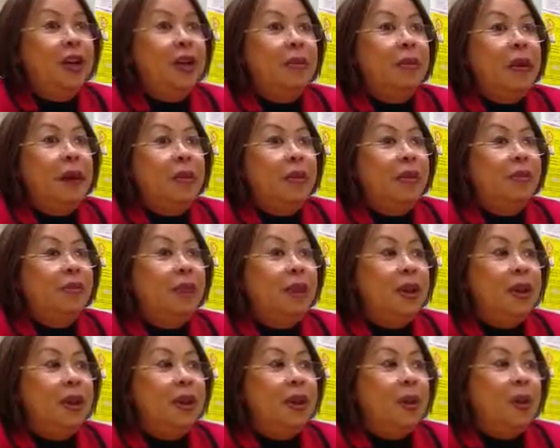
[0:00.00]
about the
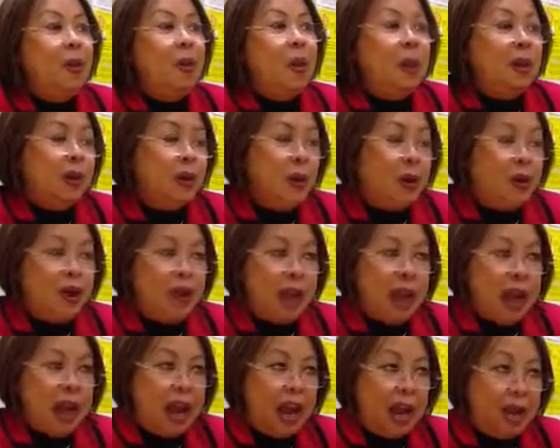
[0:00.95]
Vietnam War toward
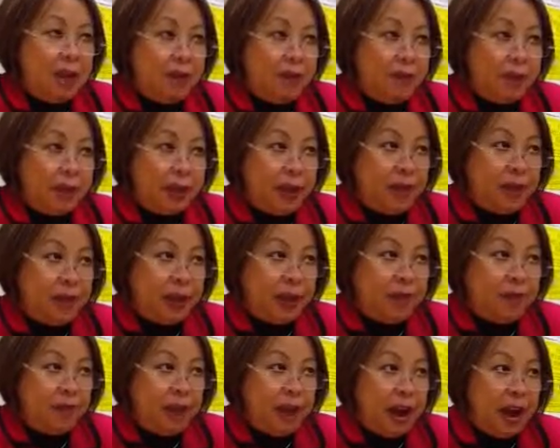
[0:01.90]
the end of
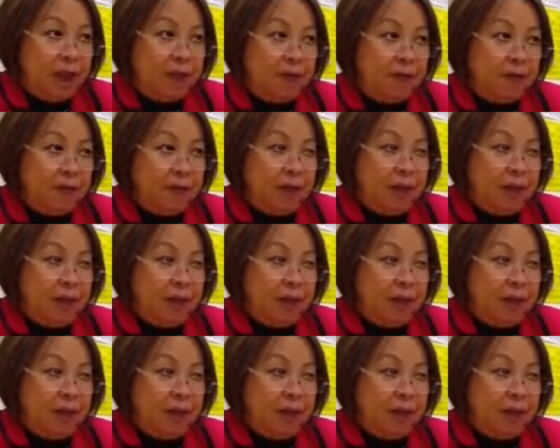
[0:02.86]
75,